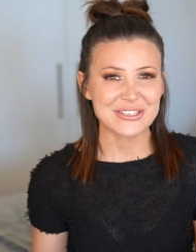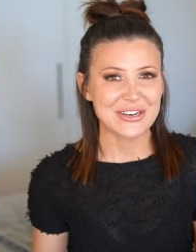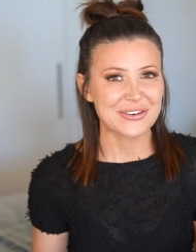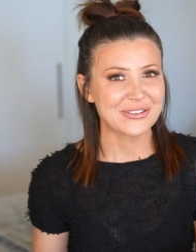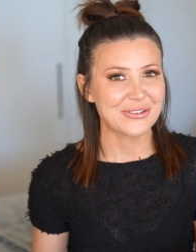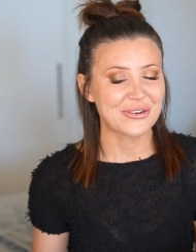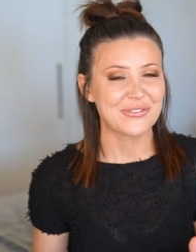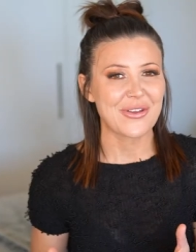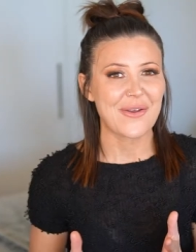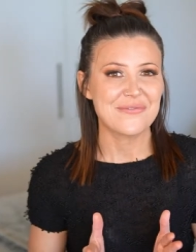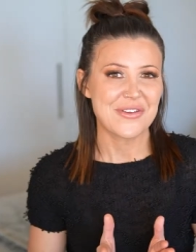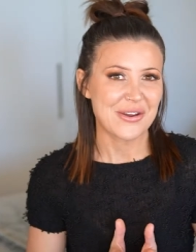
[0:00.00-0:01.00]
share a lot
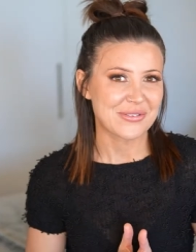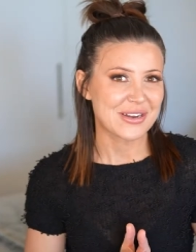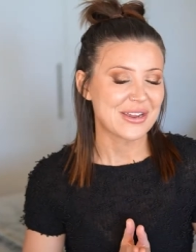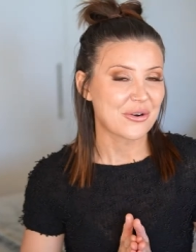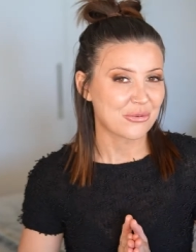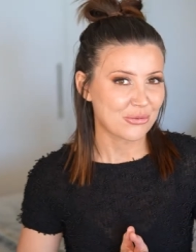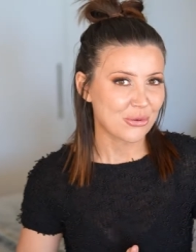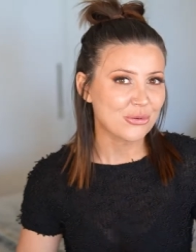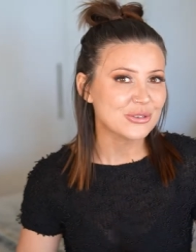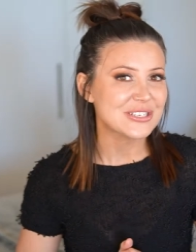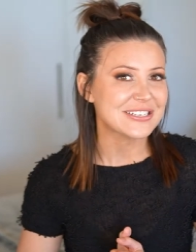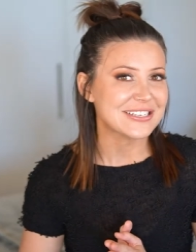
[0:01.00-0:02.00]
of very
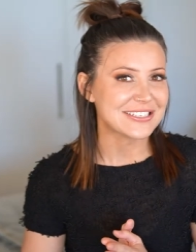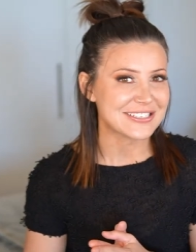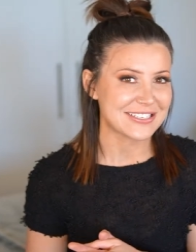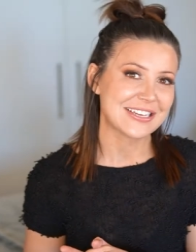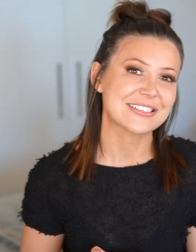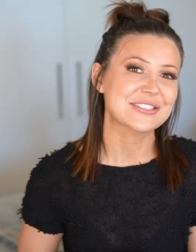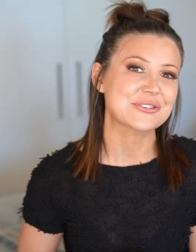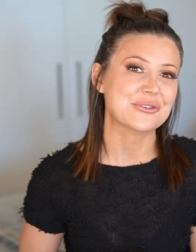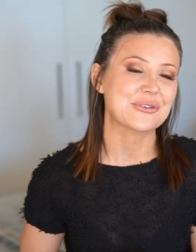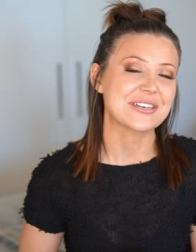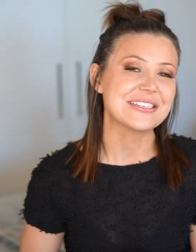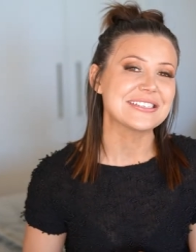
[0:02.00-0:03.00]
raunchy sex
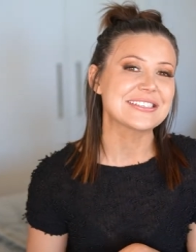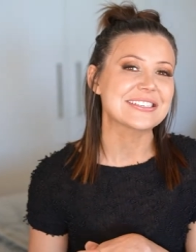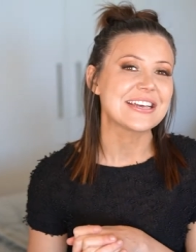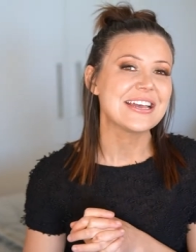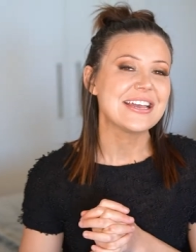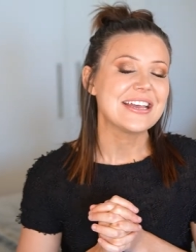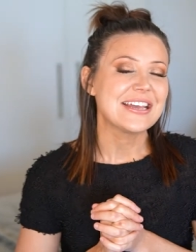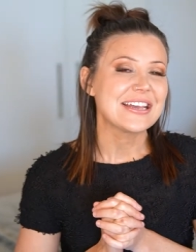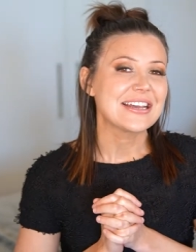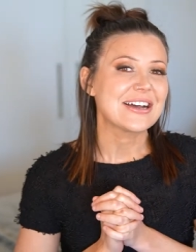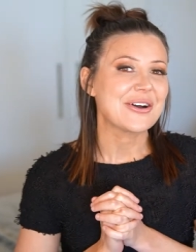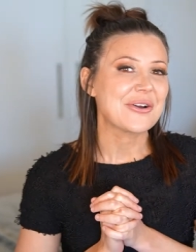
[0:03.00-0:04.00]
stories
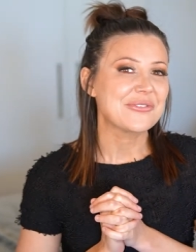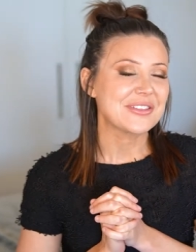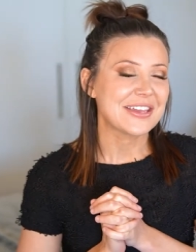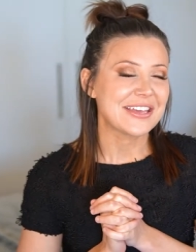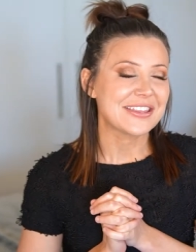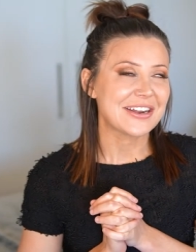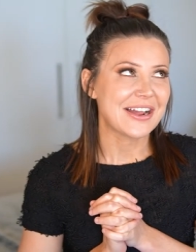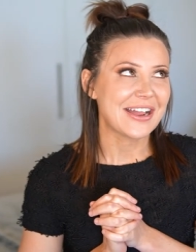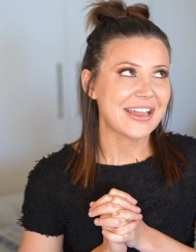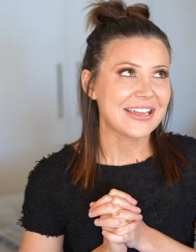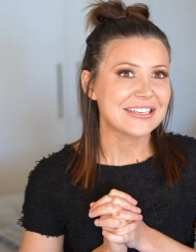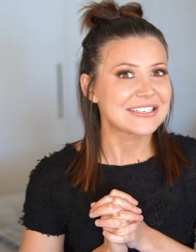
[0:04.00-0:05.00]
over there that
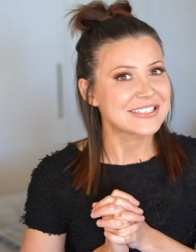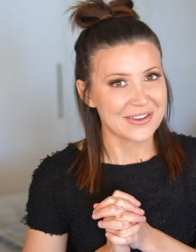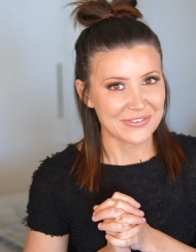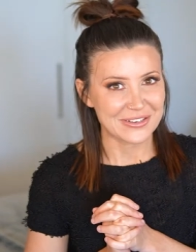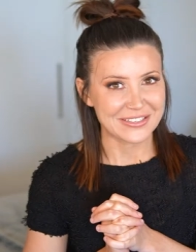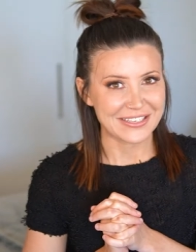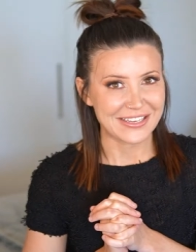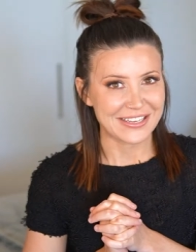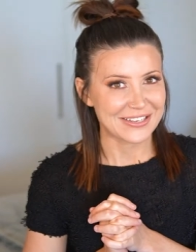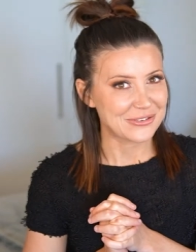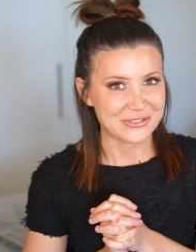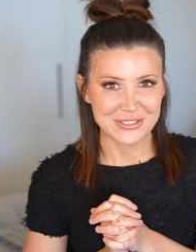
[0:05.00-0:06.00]
I definitely
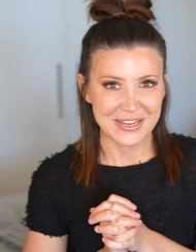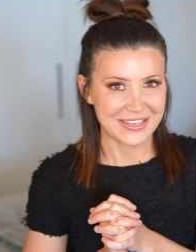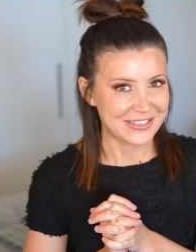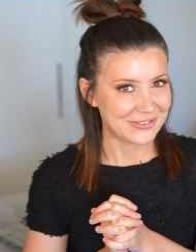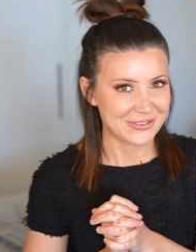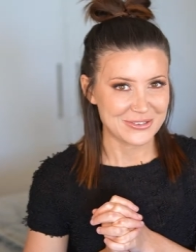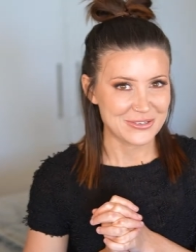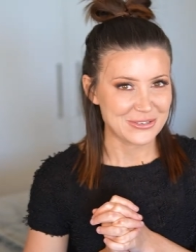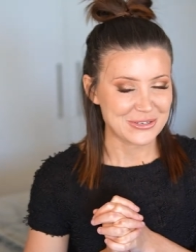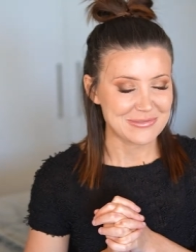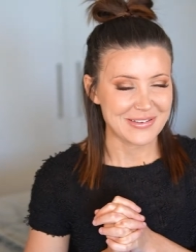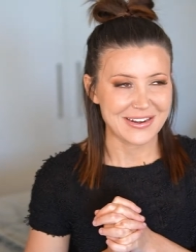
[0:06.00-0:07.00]
cannot share here on
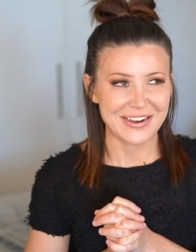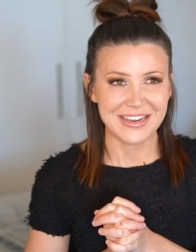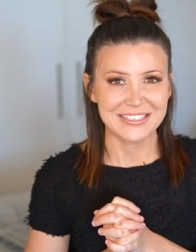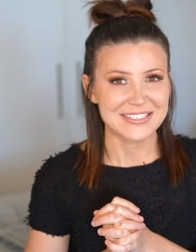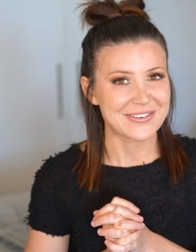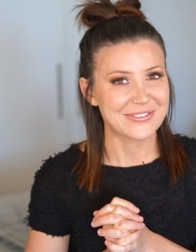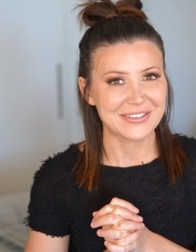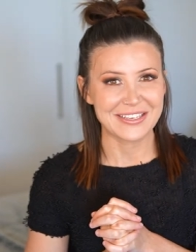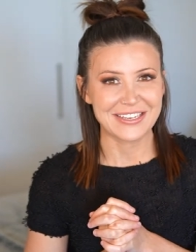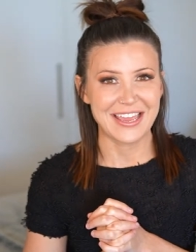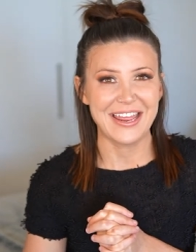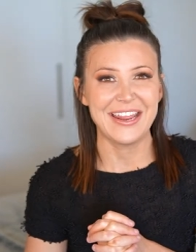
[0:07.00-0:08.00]
YouTube, and I
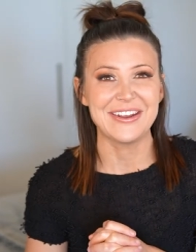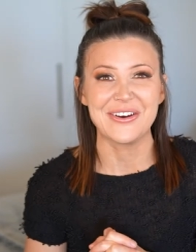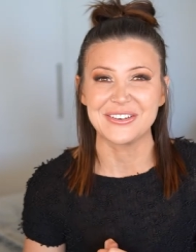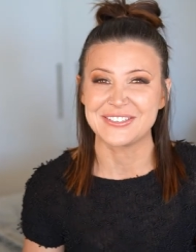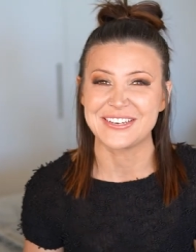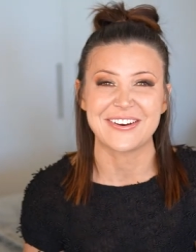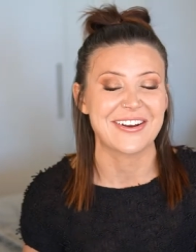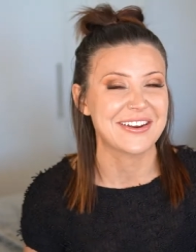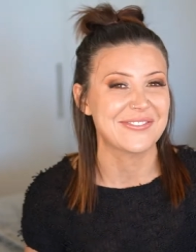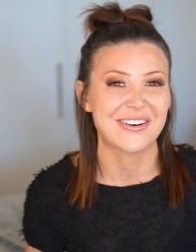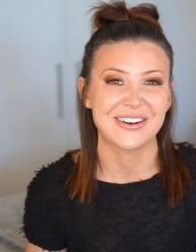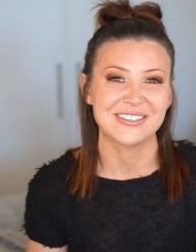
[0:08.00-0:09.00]
definitely cannot share
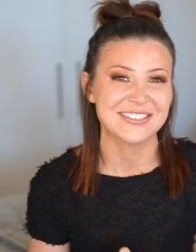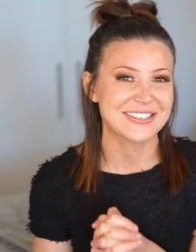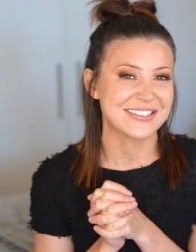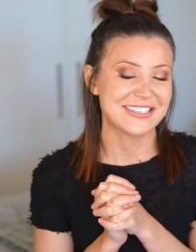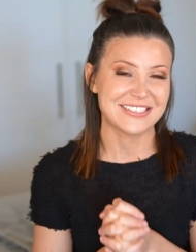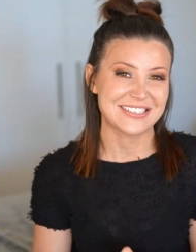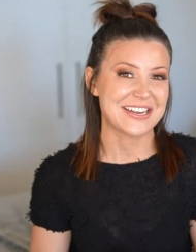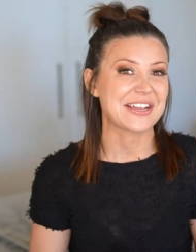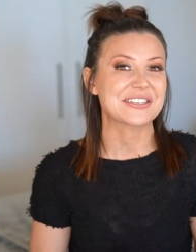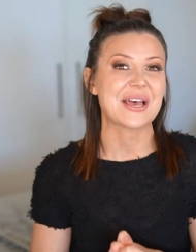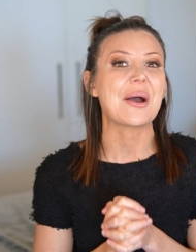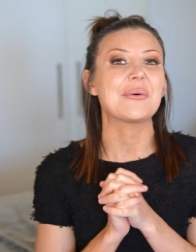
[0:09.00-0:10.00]
anywhere else on the
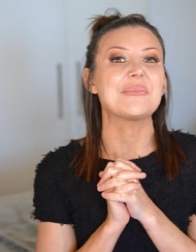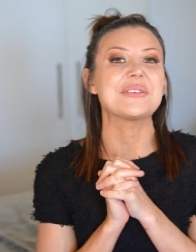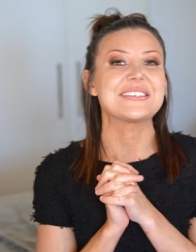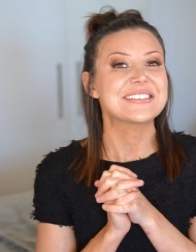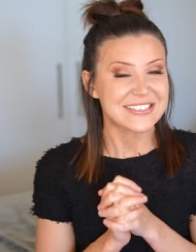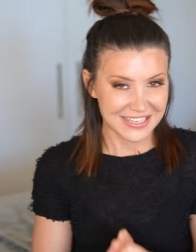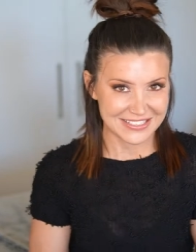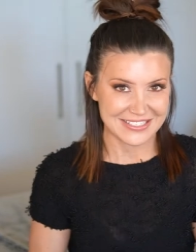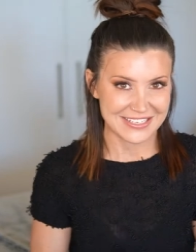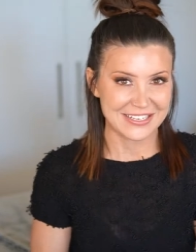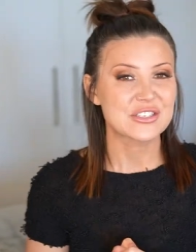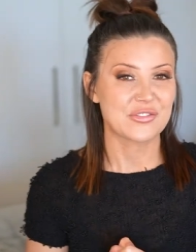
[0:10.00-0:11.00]
internet because I will be
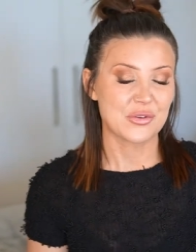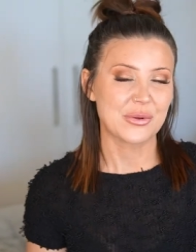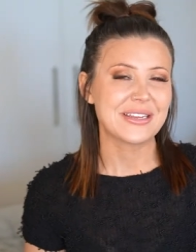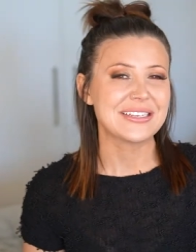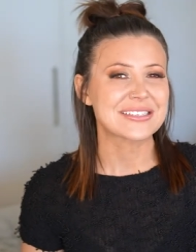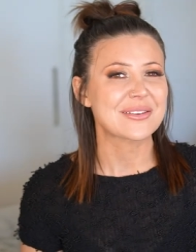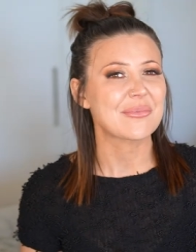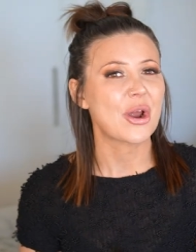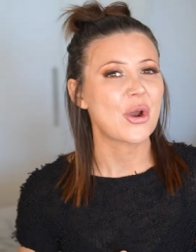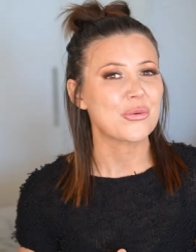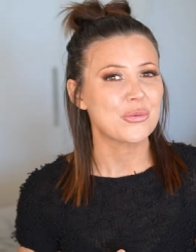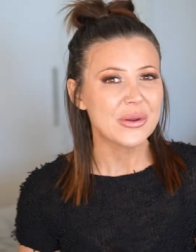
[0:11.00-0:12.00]
censored. So if you want to hear
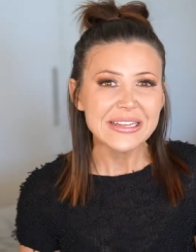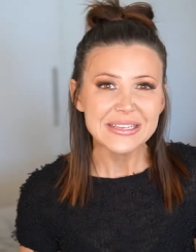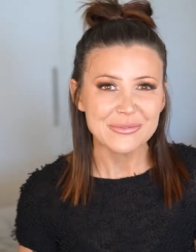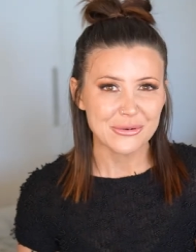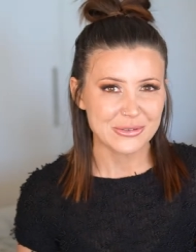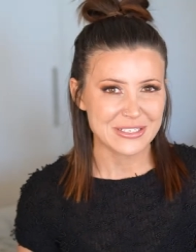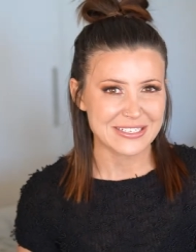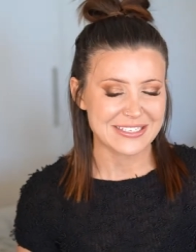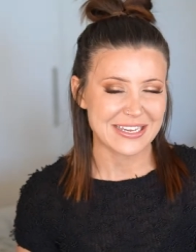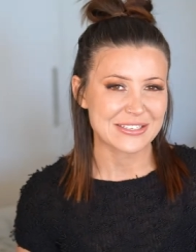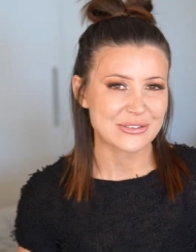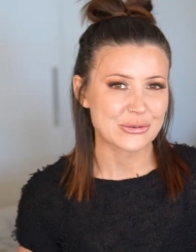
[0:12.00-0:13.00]
some really raunchy
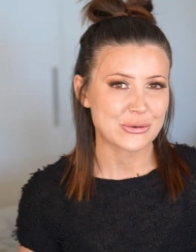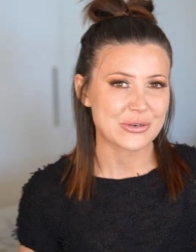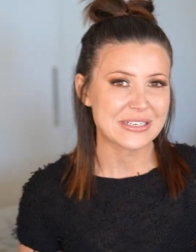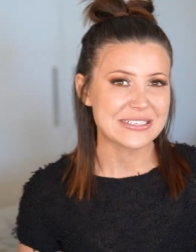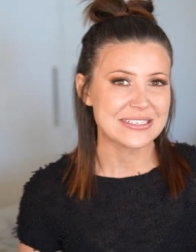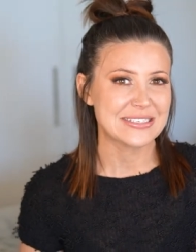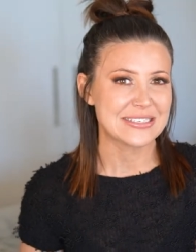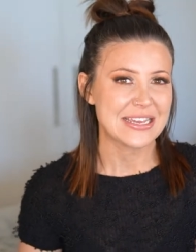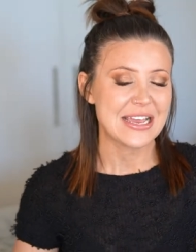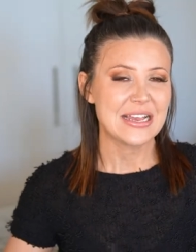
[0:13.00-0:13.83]
sex stories,